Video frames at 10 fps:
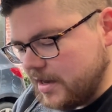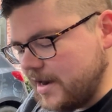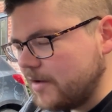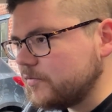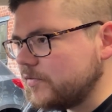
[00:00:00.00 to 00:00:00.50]

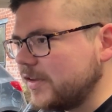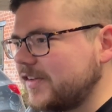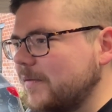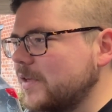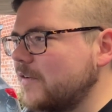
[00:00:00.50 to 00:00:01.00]
Now, this
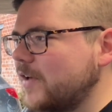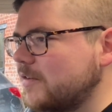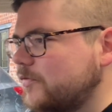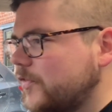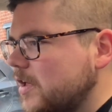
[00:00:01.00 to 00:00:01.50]
is something I
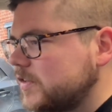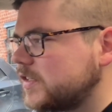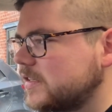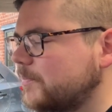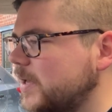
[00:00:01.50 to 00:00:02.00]
found
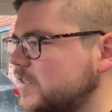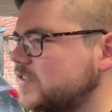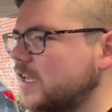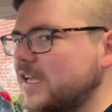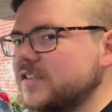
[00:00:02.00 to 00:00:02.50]
first is a bit
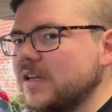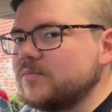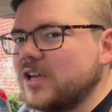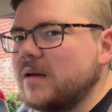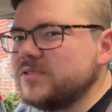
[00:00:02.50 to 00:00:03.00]
sticky
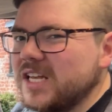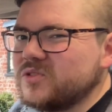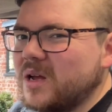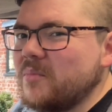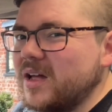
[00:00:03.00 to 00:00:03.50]
sometimes,
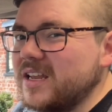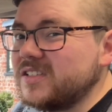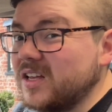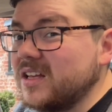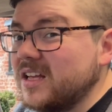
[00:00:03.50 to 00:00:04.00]
hence why I might need
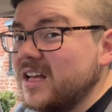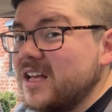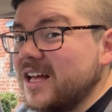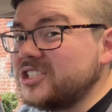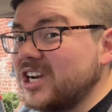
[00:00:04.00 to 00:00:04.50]
to
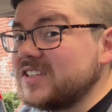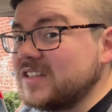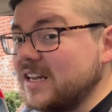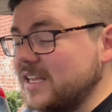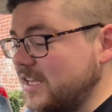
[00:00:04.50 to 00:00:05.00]
adjust
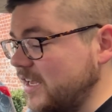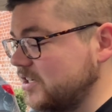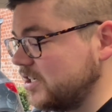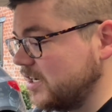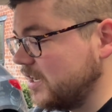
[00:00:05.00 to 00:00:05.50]
the
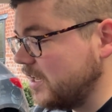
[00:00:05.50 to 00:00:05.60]
linkage.